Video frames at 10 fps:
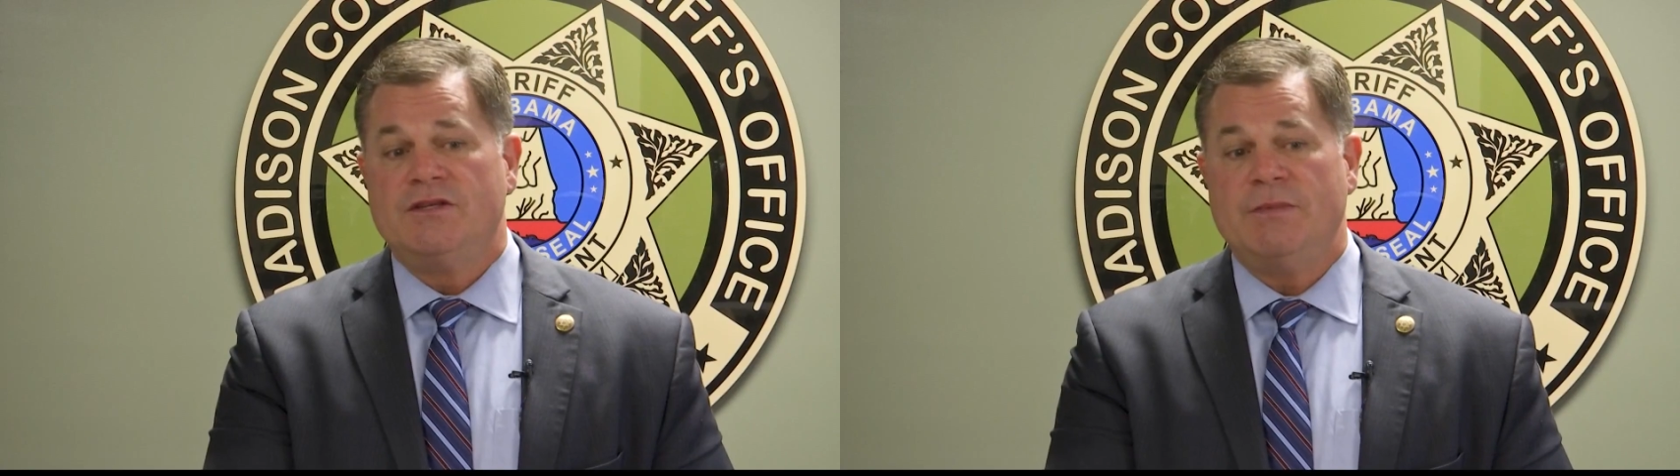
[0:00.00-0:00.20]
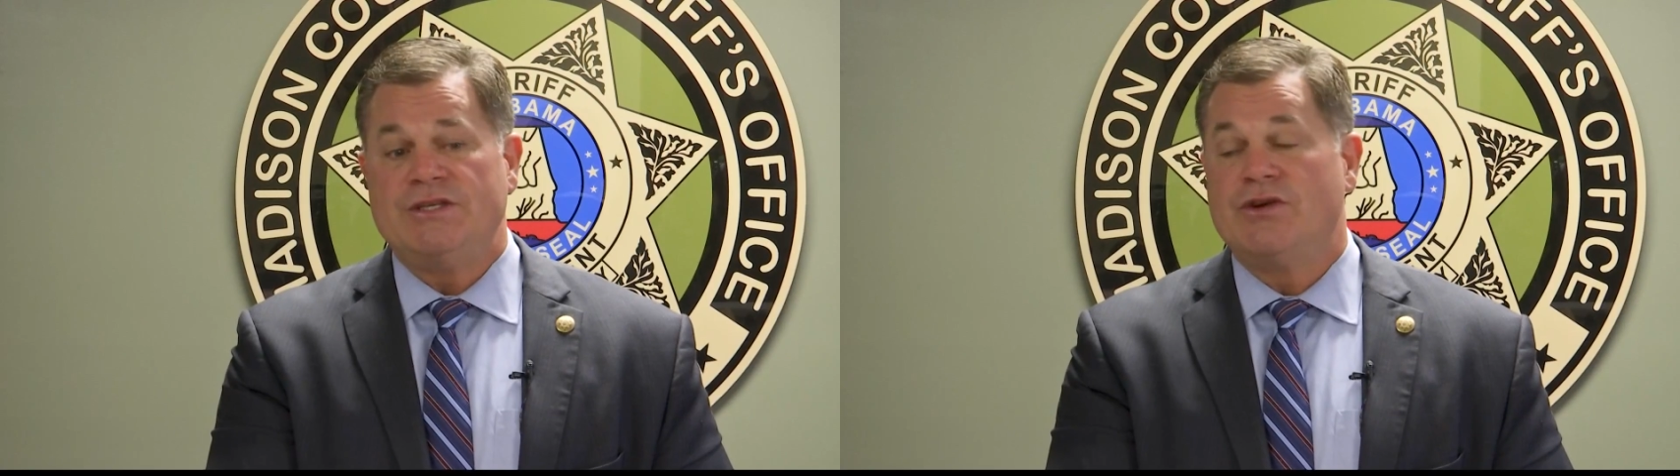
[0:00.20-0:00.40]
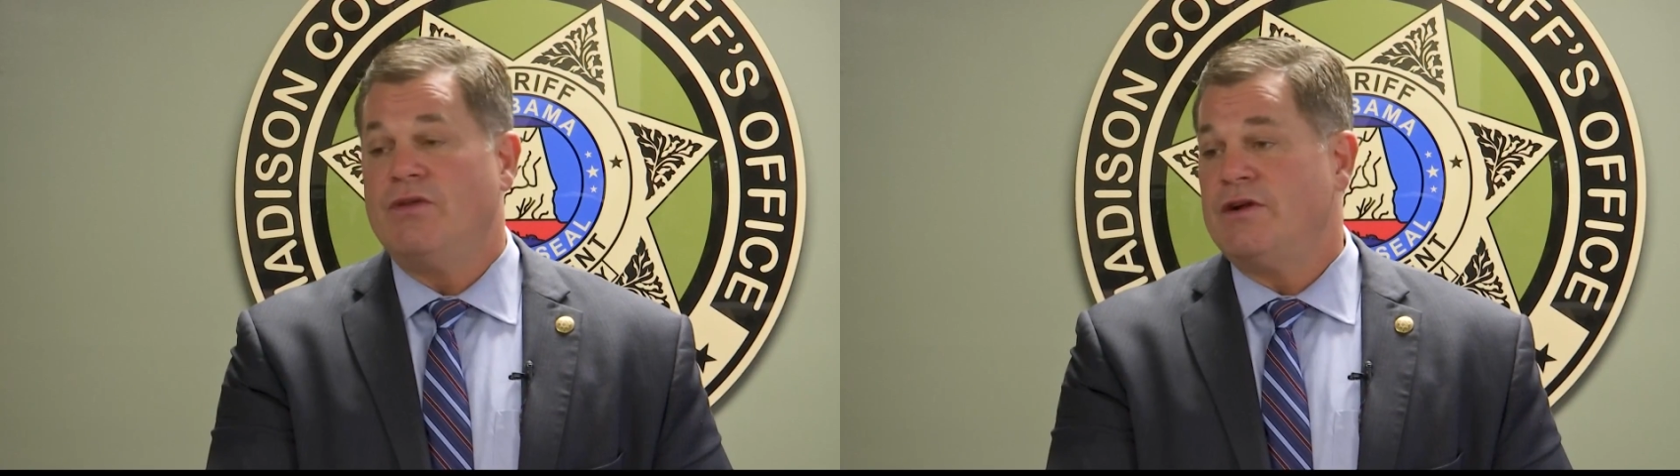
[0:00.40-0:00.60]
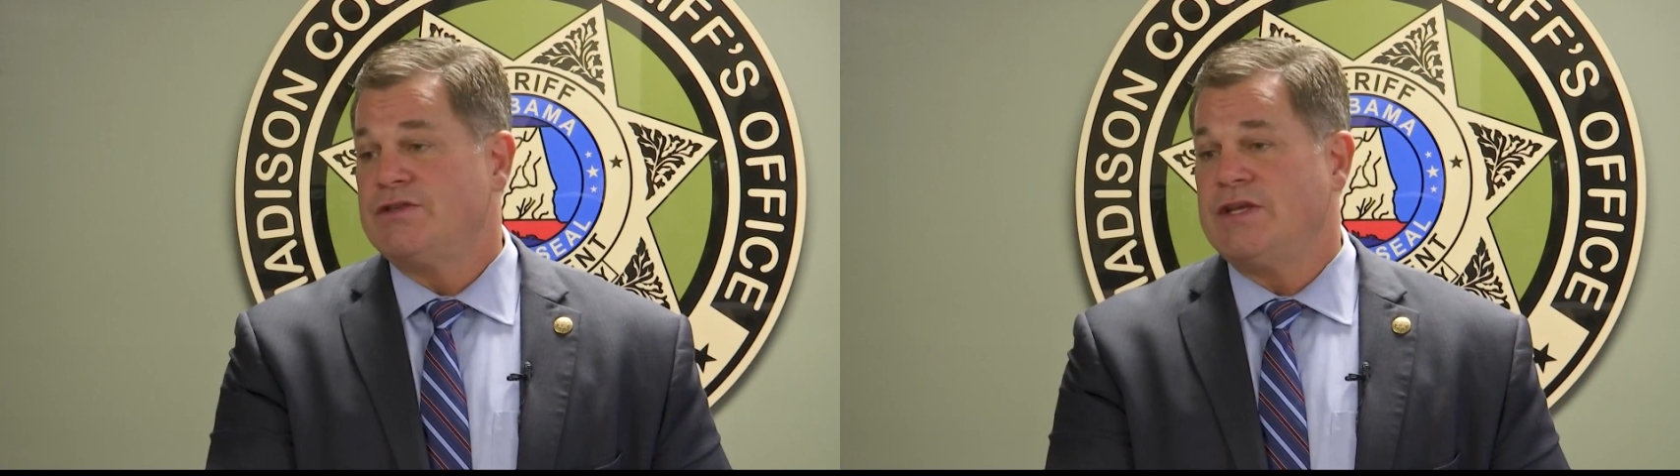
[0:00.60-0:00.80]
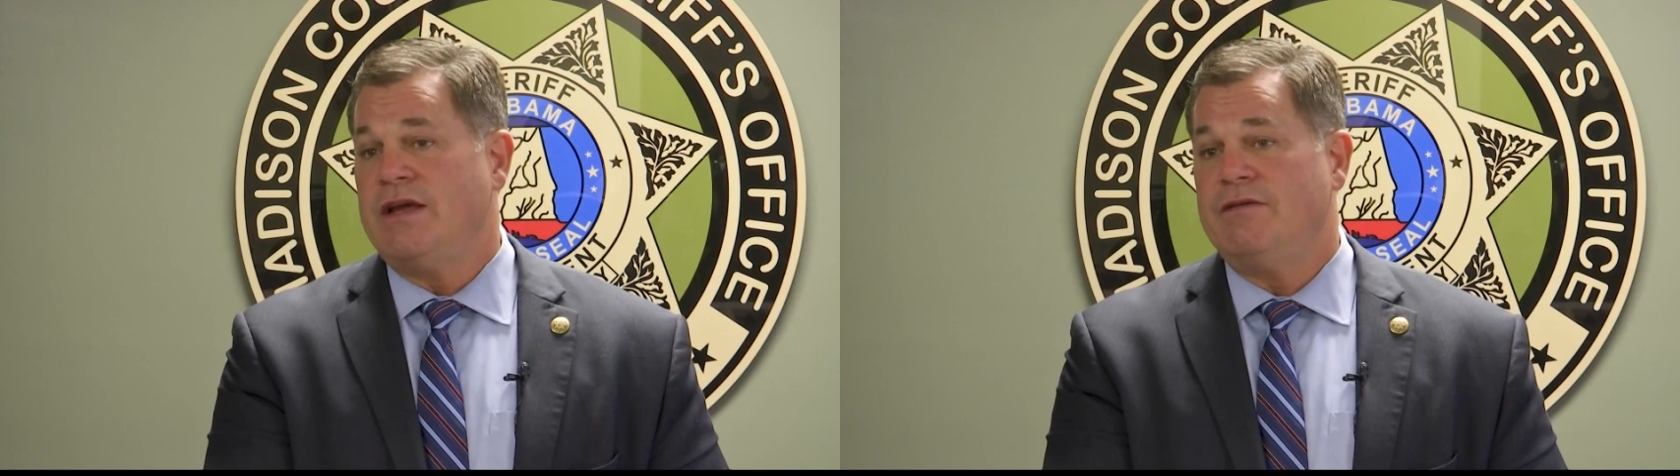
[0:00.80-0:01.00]
to make sure they're
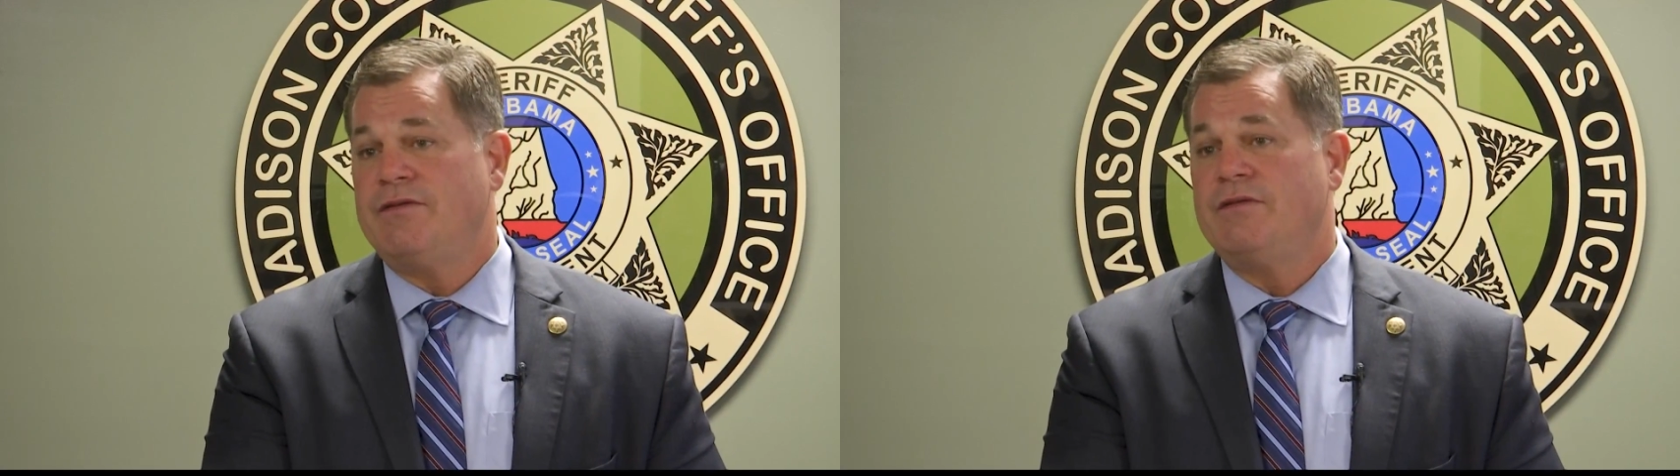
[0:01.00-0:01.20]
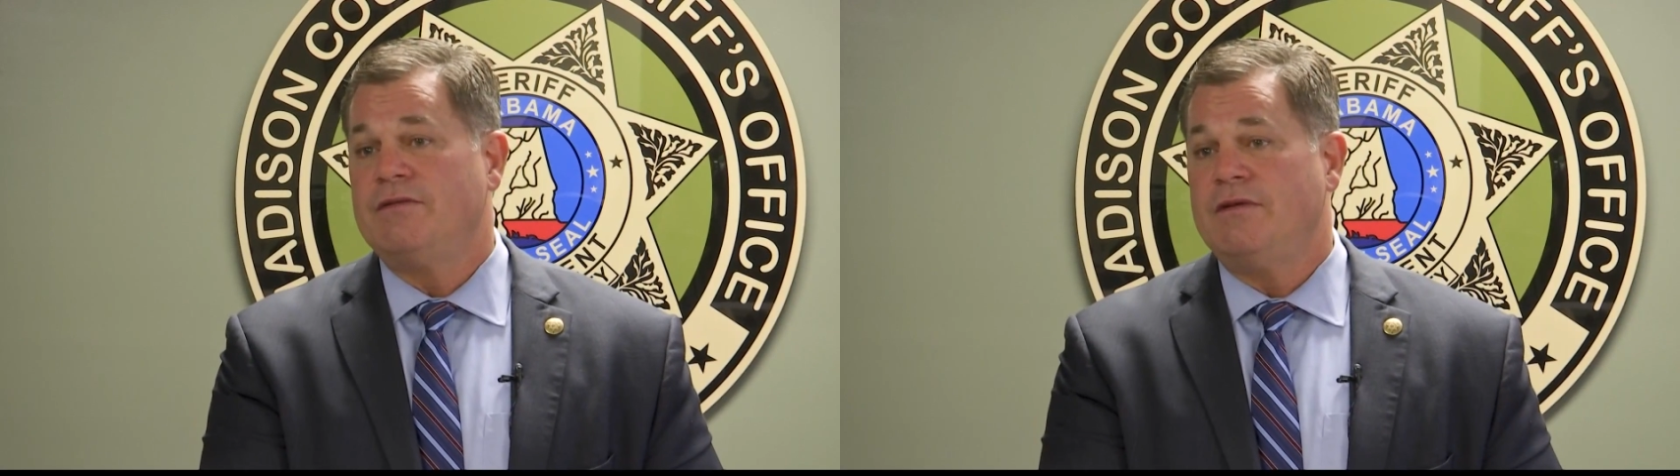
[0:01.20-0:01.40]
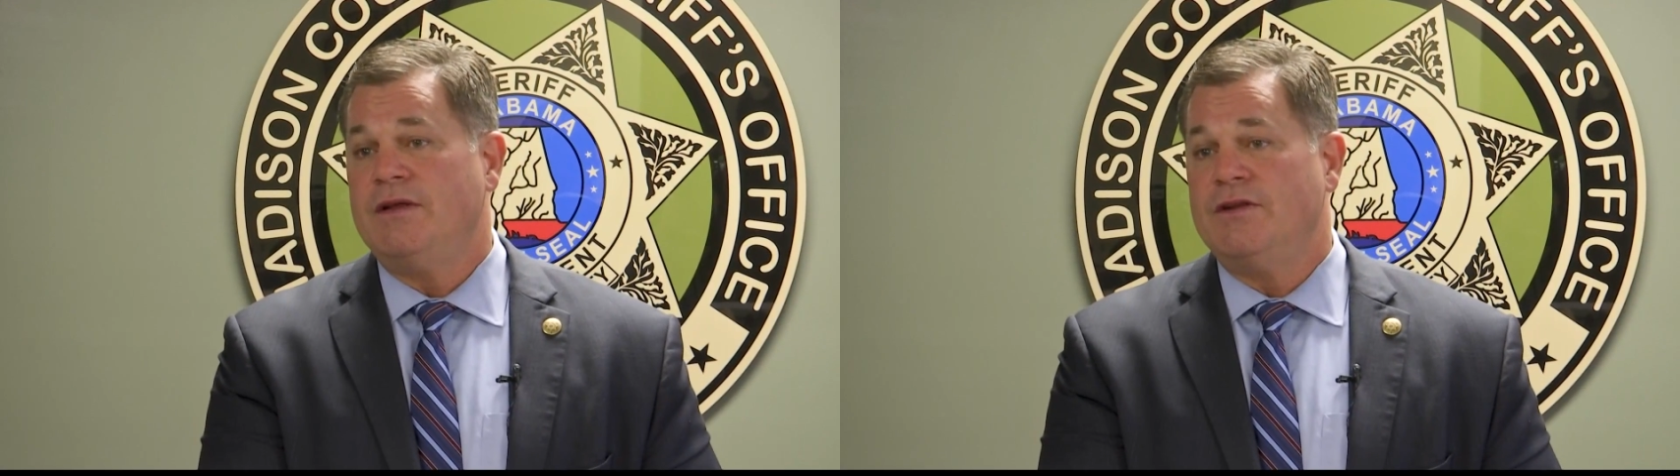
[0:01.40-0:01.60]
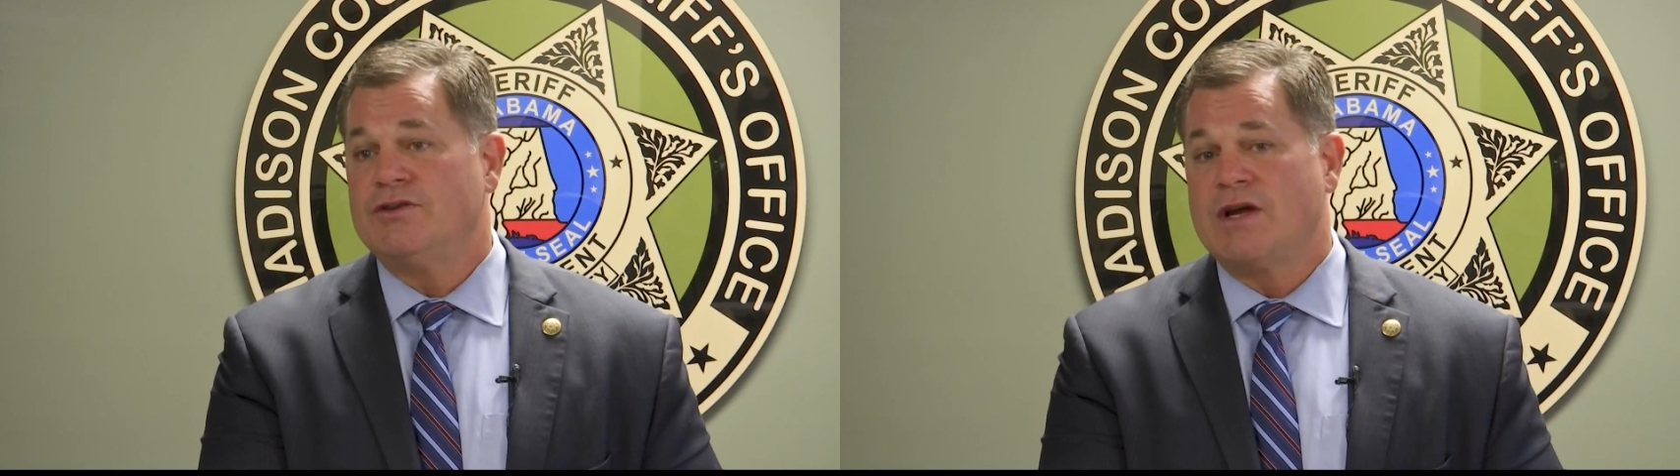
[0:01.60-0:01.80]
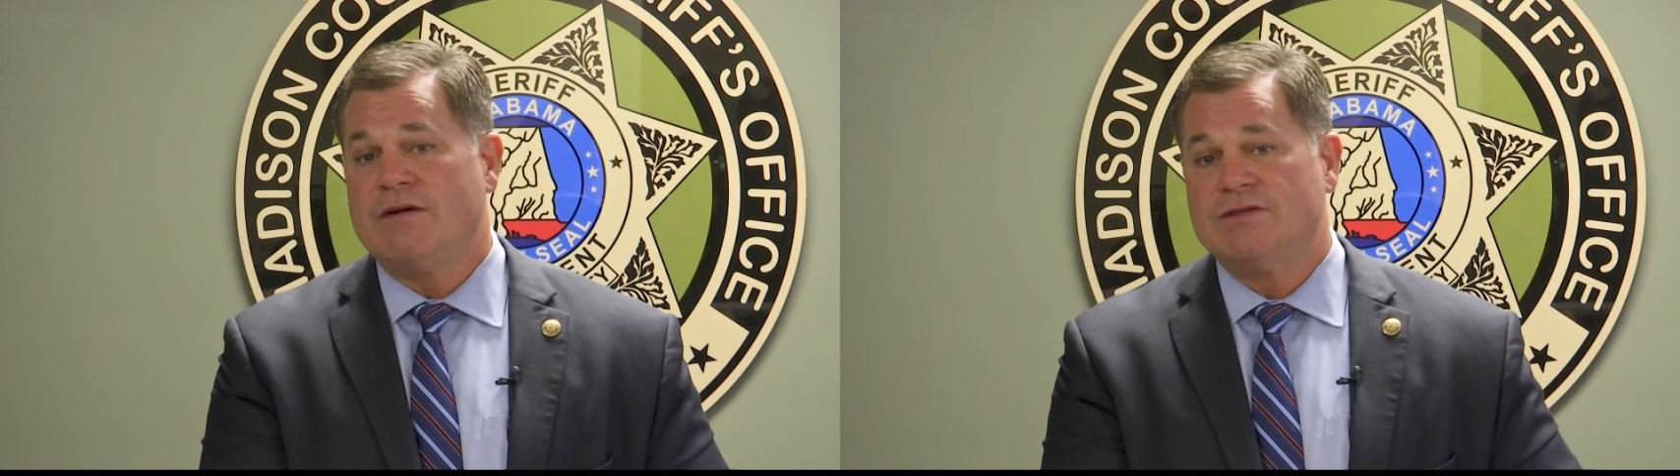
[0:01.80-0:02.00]
safe in
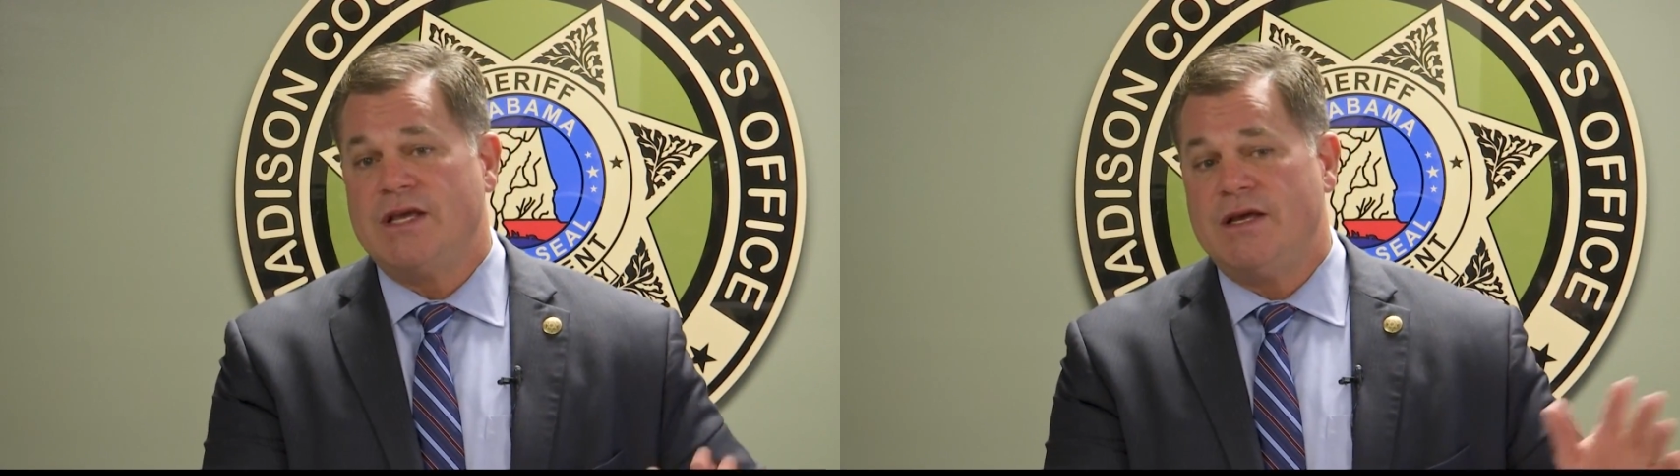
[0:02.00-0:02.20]
their travels